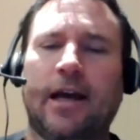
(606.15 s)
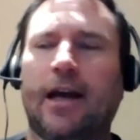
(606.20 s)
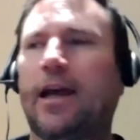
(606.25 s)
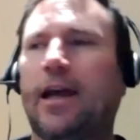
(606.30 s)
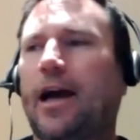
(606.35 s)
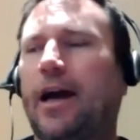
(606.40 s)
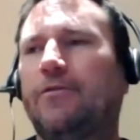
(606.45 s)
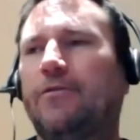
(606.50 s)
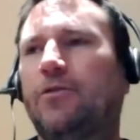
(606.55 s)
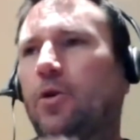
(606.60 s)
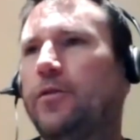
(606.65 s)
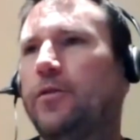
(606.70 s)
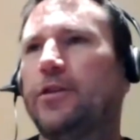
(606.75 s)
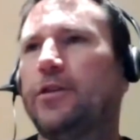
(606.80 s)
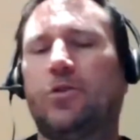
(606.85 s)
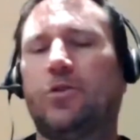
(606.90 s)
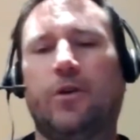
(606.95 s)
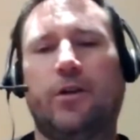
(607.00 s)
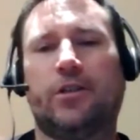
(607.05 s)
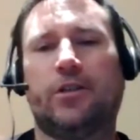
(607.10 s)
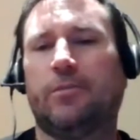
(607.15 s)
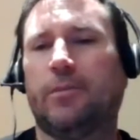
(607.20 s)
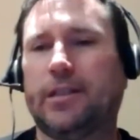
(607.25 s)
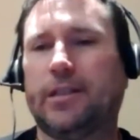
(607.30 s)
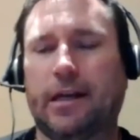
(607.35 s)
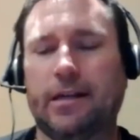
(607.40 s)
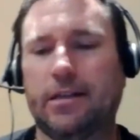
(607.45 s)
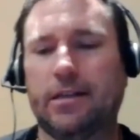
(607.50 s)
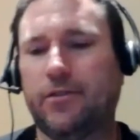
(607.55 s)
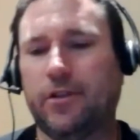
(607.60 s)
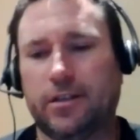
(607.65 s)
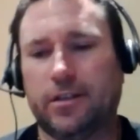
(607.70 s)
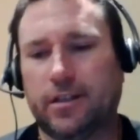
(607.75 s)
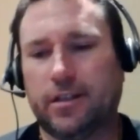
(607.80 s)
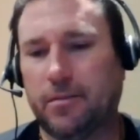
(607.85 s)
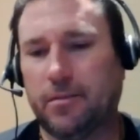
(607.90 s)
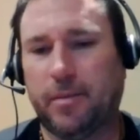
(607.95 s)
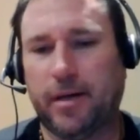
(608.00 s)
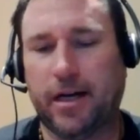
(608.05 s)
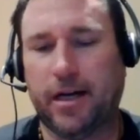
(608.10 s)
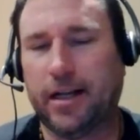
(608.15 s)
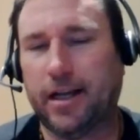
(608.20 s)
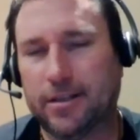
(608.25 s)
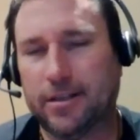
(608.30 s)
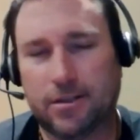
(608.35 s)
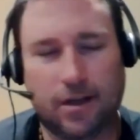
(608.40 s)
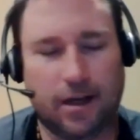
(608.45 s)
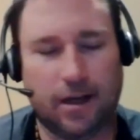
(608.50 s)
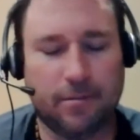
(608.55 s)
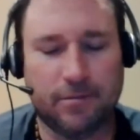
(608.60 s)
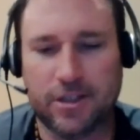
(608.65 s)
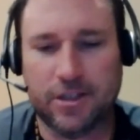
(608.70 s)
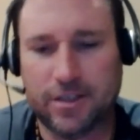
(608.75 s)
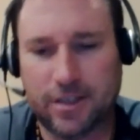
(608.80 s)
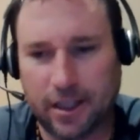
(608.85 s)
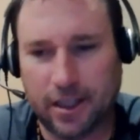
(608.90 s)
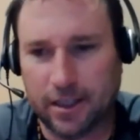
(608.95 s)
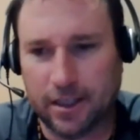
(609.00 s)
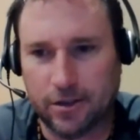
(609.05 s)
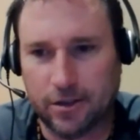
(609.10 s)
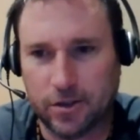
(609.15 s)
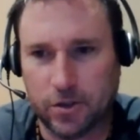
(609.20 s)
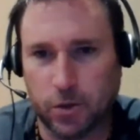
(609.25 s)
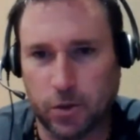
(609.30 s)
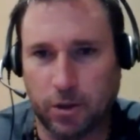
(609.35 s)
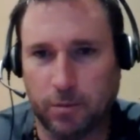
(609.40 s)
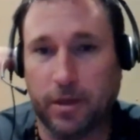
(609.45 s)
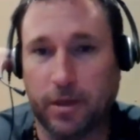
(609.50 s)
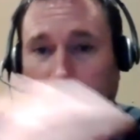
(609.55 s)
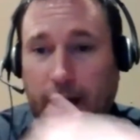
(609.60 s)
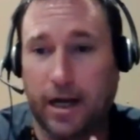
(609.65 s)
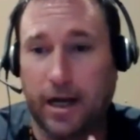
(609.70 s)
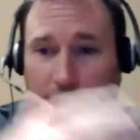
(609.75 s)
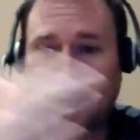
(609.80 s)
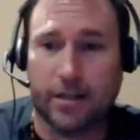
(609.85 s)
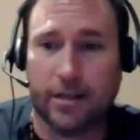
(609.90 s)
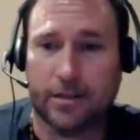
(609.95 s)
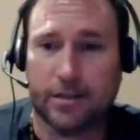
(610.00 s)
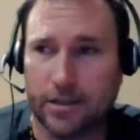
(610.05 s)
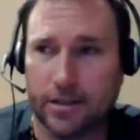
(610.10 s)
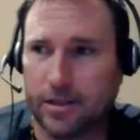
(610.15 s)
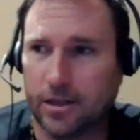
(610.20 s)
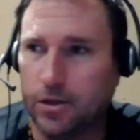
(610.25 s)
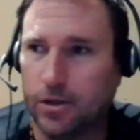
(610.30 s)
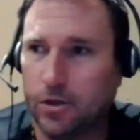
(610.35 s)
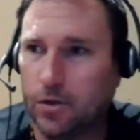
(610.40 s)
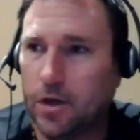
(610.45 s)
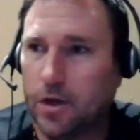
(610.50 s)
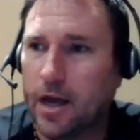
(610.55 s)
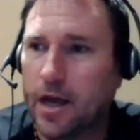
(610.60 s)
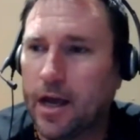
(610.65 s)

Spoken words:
and I've told this story so many times if you listen to the podcast, so I'm just telling another story, but I'll just tell you